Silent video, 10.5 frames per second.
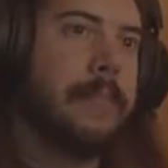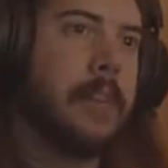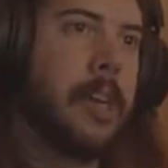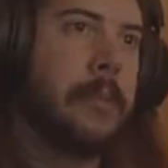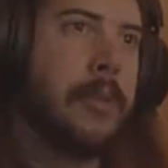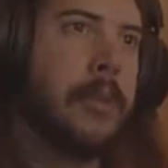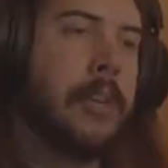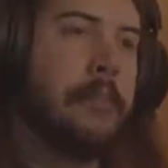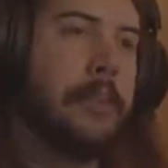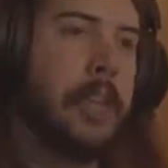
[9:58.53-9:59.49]

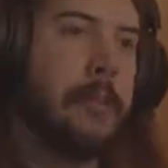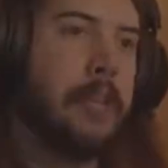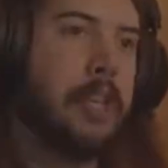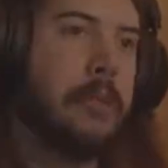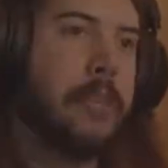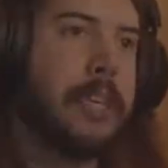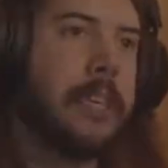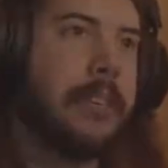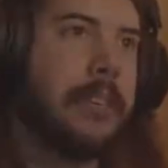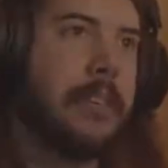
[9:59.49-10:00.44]
opportunity to build up your
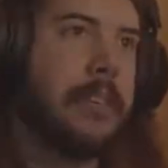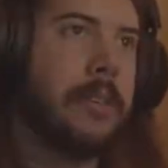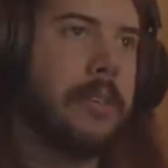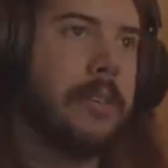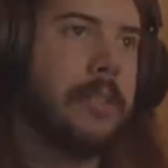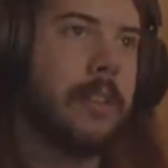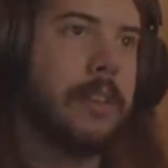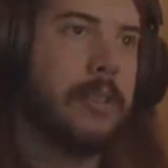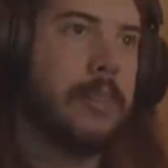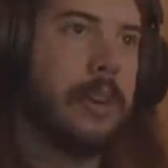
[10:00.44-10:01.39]
speed skills
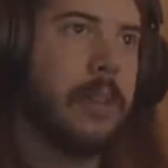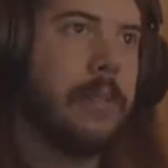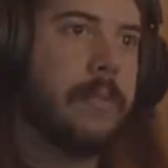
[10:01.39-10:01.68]
as well.